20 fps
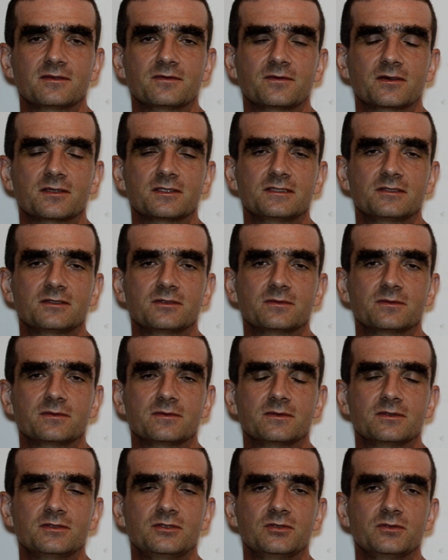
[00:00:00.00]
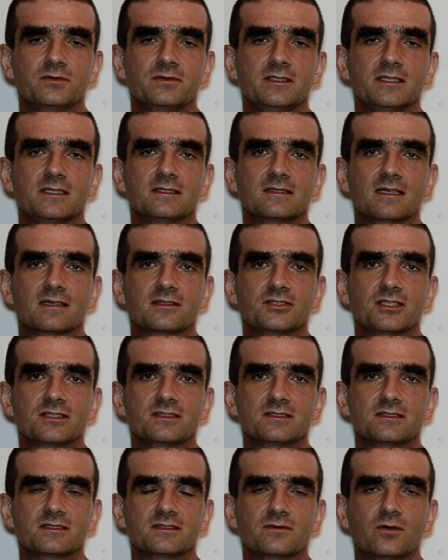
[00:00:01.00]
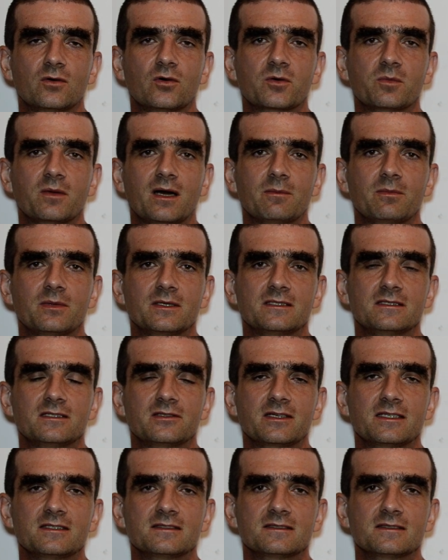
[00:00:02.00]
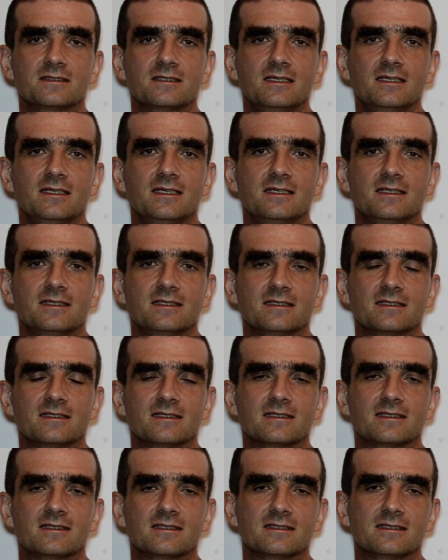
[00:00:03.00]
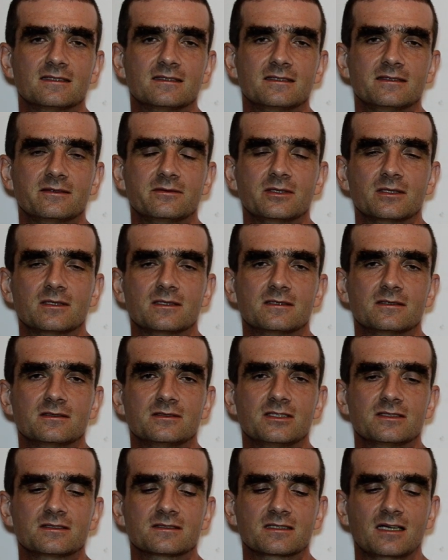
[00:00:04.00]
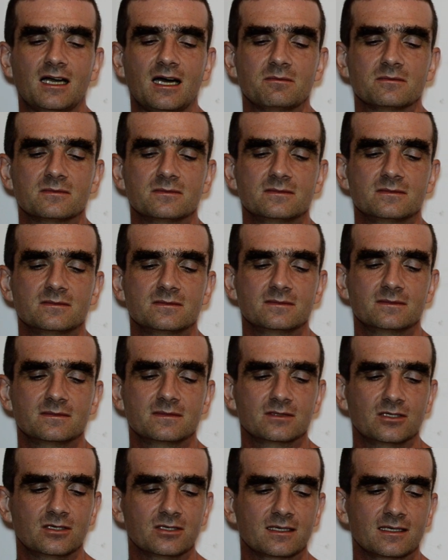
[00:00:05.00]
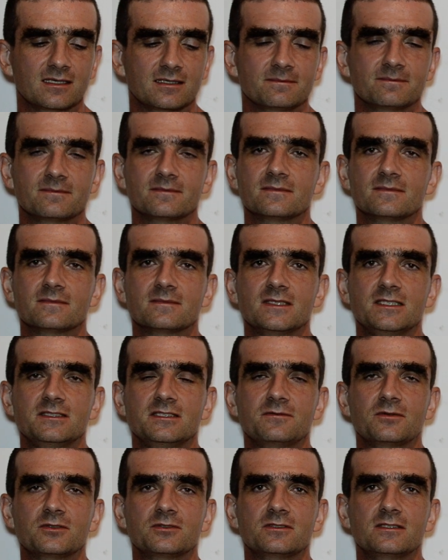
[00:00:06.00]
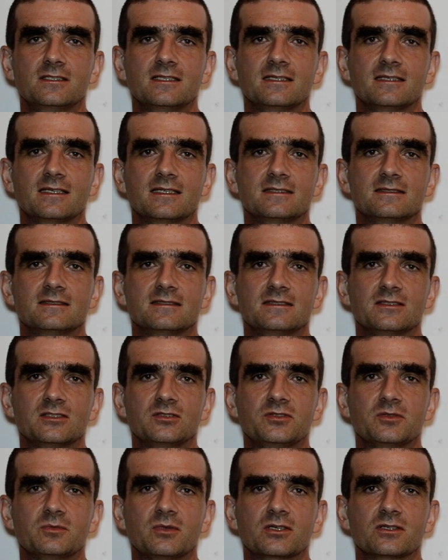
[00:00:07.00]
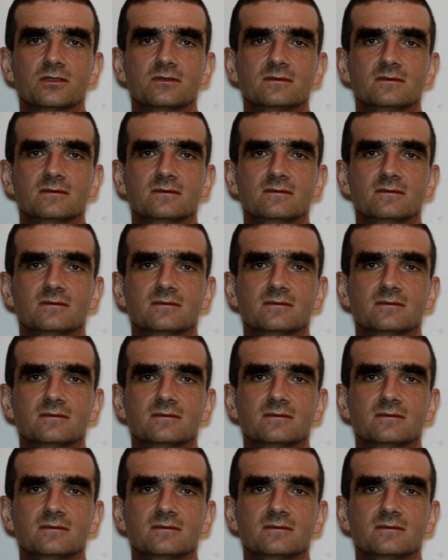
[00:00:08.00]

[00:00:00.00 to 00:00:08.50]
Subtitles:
first two weeks are just warm up, and the rest will just come. Okay, that's it for today, and see you tomorrow.